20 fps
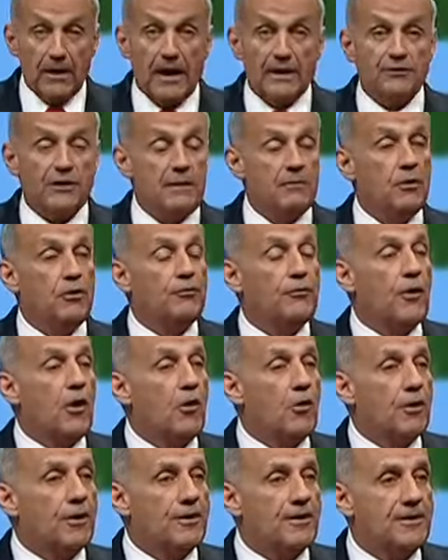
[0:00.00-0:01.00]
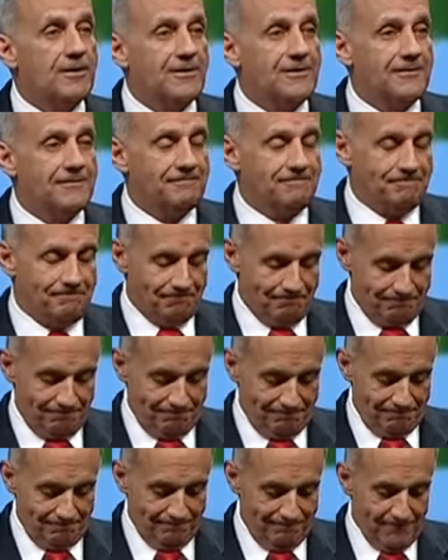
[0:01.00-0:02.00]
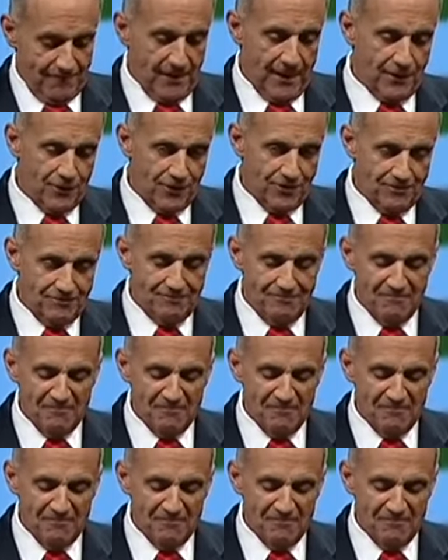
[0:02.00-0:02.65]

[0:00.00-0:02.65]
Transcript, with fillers: As I move forward, thank you.